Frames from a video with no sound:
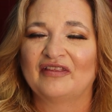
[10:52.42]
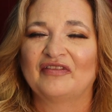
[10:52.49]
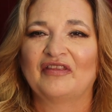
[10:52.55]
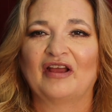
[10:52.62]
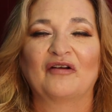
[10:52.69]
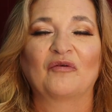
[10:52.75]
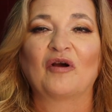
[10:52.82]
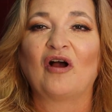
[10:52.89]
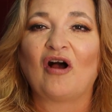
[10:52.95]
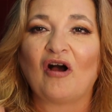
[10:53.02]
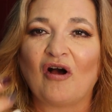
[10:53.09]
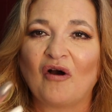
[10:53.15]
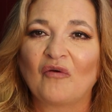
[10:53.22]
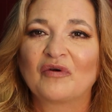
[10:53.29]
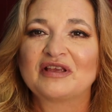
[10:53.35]
That will
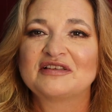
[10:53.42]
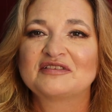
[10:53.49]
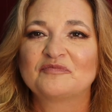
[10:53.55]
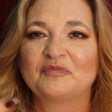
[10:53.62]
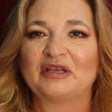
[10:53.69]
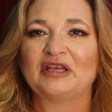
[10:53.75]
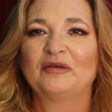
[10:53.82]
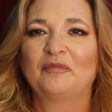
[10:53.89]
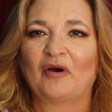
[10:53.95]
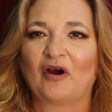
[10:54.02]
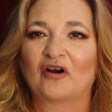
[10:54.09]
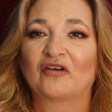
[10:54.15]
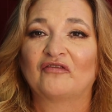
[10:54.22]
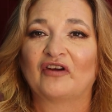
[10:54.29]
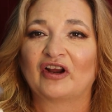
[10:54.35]
always be
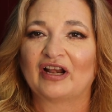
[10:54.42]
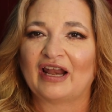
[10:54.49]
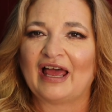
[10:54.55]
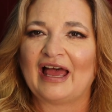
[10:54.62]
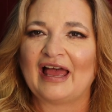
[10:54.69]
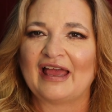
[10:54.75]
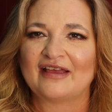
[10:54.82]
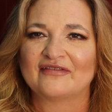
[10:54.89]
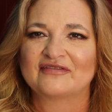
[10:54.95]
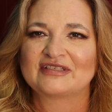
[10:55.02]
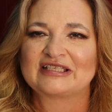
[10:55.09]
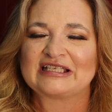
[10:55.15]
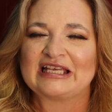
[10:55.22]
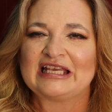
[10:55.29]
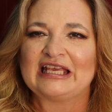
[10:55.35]
part of our
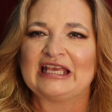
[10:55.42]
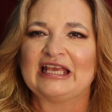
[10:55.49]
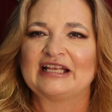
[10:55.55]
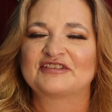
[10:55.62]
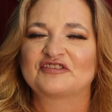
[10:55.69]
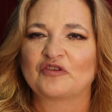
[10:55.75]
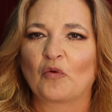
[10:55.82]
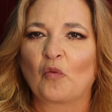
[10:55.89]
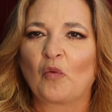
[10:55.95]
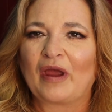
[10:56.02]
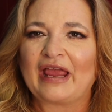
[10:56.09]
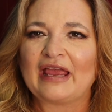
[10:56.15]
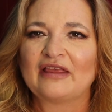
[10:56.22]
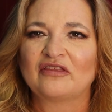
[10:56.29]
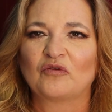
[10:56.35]
lives. It's the
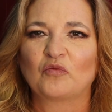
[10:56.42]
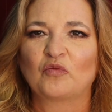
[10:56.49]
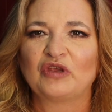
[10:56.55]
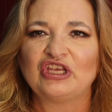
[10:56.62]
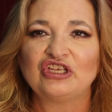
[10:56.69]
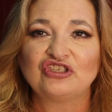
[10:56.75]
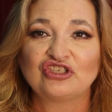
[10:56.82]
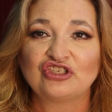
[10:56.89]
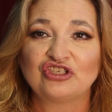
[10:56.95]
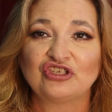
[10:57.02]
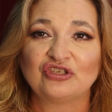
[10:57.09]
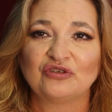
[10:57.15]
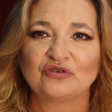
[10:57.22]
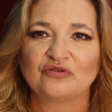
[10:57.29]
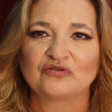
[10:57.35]
way that we
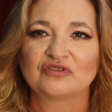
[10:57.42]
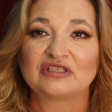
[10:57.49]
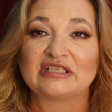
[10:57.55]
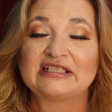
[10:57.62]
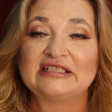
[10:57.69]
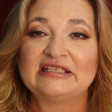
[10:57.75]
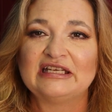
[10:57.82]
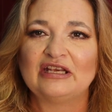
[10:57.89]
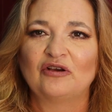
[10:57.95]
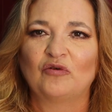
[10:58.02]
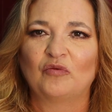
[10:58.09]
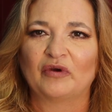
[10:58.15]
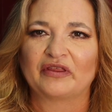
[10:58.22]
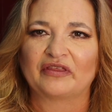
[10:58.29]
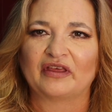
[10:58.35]
choose to deal
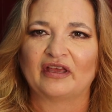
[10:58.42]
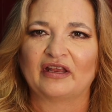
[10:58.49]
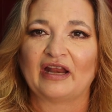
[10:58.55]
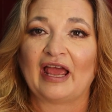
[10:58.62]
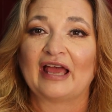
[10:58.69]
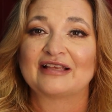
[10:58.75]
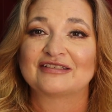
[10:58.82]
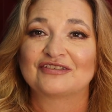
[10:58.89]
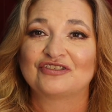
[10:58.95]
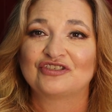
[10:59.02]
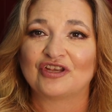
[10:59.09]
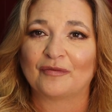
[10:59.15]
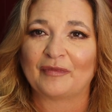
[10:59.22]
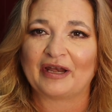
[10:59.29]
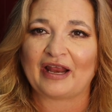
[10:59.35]
with it as
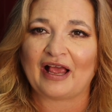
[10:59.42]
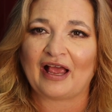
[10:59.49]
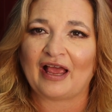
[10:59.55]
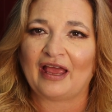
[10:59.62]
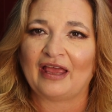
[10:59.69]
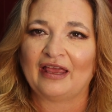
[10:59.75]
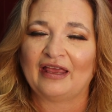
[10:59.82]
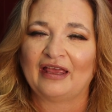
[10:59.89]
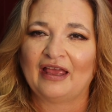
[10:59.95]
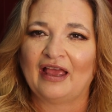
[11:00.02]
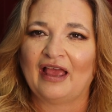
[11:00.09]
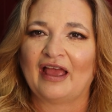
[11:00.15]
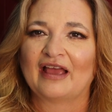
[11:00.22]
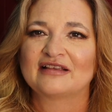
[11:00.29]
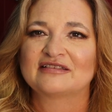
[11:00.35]
Gemini,
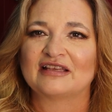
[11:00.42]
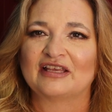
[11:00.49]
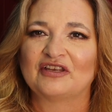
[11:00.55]
as